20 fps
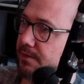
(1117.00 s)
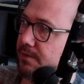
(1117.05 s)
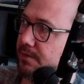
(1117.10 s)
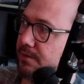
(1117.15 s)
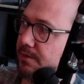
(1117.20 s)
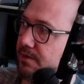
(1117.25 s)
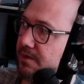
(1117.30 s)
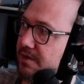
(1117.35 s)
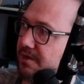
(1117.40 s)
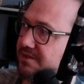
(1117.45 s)

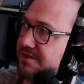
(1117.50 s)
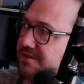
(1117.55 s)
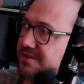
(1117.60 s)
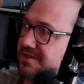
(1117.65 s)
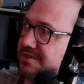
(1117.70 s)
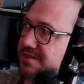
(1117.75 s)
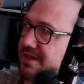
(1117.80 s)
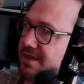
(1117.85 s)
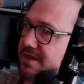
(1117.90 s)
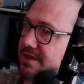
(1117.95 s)

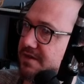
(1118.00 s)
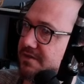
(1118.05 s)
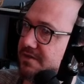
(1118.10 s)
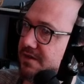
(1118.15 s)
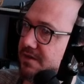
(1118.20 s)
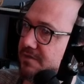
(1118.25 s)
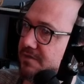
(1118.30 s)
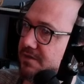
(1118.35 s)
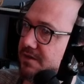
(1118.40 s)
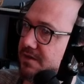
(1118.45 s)
Snake
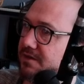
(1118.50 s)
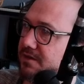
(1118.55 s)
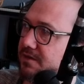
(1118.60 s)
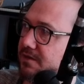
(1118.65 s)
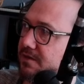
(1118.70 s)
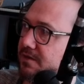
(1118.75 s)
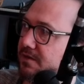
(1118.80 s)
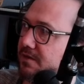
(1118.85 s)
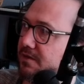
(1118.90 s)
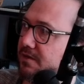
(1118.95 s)
turret.
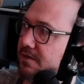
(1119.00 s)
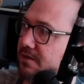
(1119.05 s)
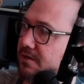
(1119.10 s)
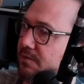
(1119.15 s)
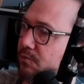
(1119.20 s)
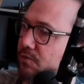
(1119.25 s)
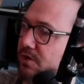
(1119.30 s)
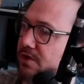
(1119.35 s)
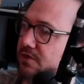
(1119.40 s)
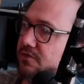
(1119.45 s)

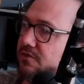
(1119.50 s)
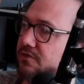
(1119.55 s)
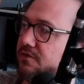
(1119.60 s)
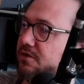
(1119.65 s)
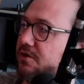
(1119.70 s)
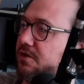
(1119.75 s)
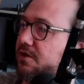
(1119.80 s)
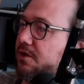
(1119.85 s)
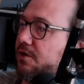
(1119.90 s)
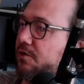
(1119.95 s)
We're just going to
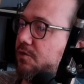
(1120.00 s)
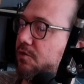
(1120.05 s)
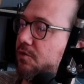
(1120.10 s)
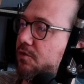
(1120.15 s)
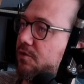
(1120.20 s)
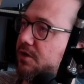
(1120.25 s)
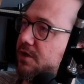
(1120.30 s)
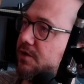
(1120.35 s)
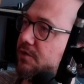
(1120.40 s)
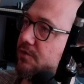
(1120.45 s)
go all
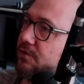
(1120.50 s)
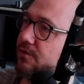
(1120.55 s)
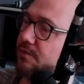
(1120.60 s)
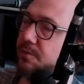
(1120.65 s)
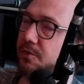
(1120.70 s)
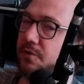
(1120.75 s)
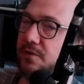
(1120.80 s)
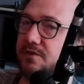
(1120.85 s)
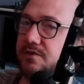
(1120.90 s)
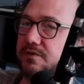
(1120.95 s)
in on the
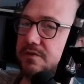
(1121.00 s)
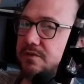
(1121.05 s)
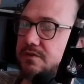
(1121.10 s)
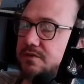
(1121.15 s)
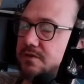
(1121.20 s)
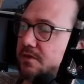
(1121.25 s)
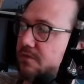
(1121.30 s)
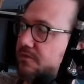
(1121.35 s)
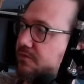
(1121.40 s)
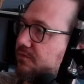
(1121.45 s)
poison
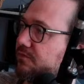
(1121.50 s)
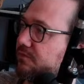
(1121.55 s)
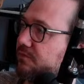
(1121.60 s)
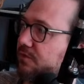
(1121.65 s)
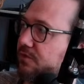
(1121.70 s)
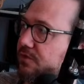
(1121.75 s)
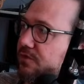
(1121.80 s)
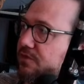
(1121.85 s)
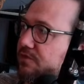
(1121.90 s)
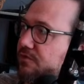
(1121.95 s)
stuff. We've got
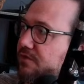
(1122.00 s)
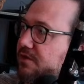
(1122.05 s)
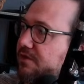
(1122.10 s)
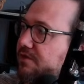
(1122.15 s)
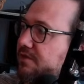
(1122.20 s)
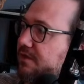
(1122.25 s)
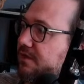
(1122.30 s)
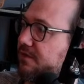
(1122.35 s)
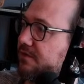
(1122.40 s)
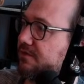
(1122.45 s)
3
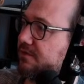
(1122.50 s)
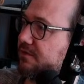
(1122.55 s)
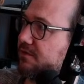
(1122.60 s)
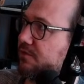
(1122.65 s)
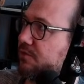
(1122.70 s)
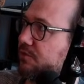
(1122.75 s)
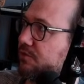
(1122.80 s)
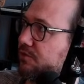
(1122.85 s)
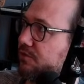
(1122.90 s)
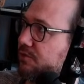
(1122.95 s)
things that all
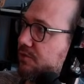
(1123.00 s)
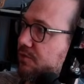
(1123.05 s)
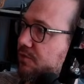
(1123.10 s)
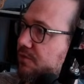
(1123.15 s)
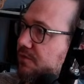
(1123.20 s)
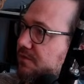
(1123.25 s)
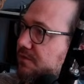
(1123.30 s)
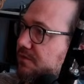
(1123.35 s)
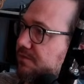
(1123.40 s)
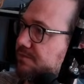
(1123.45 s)
do
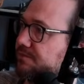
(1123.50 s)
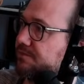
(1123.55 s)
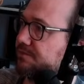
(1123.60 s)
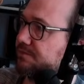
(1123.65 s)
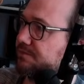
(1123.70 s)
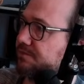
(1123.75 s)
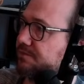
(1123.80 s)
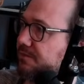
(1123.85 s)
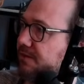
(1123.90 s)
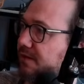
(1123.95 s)
poison.
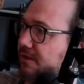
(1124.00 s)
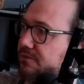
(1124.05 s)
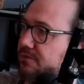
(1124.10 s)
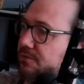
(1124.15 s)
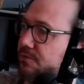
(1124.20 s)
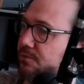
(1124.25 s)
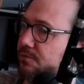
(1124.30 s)
That's cool.